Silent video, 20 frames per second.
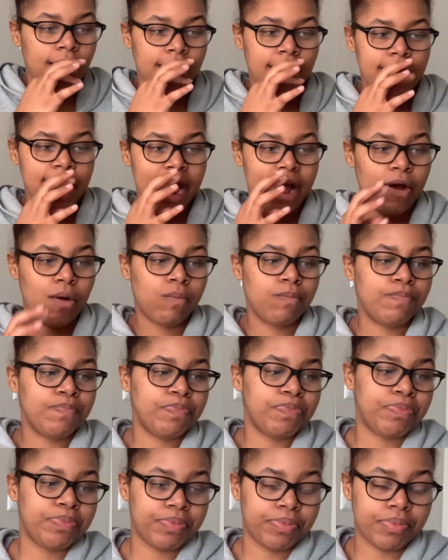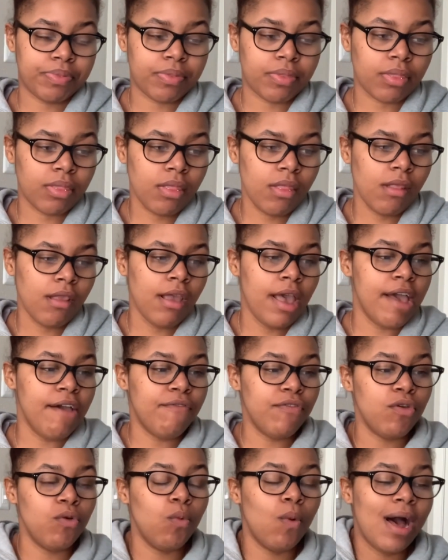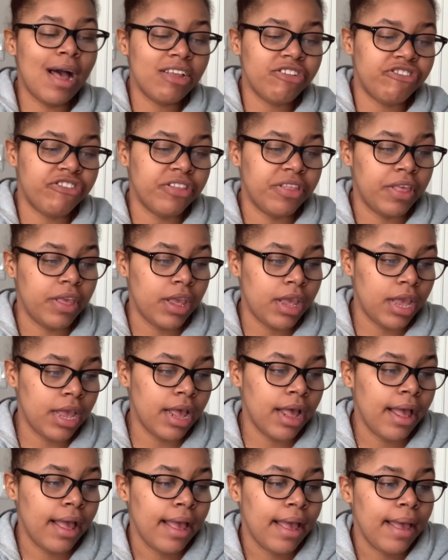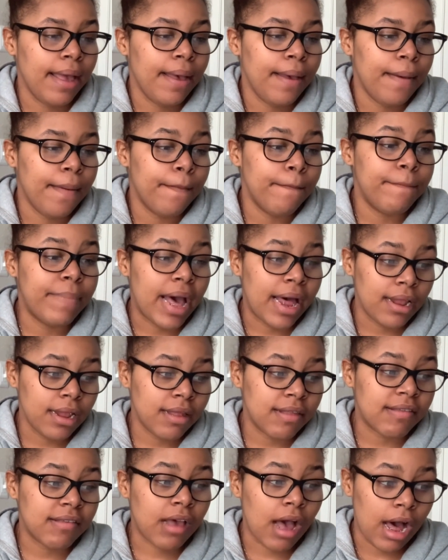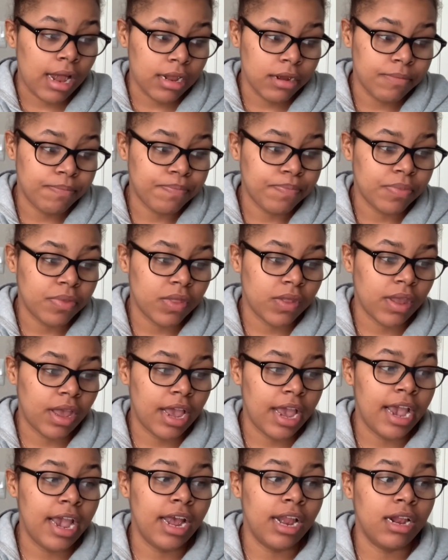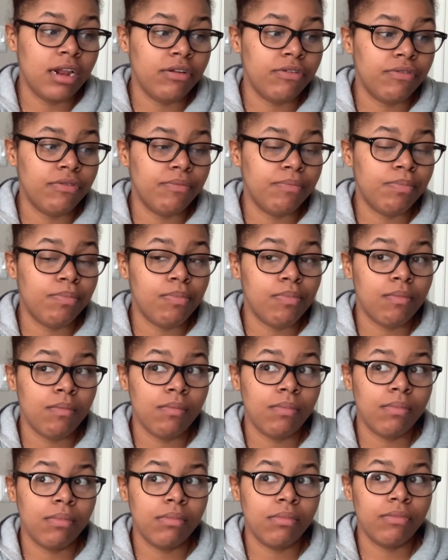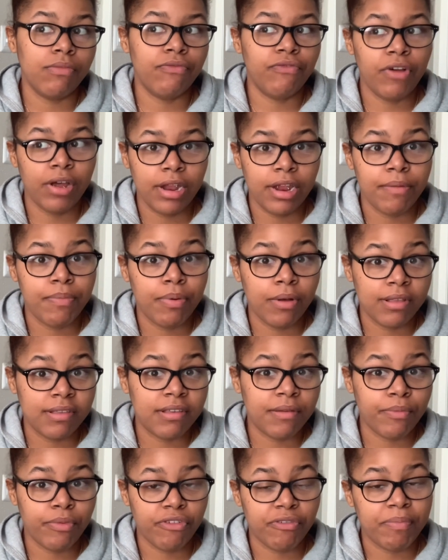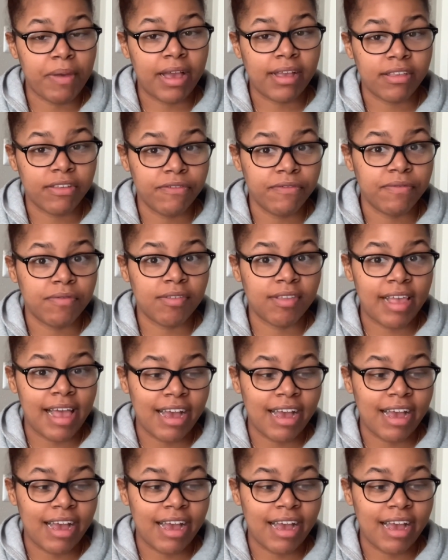Now, if you watch the balance column, it really puts in perspective /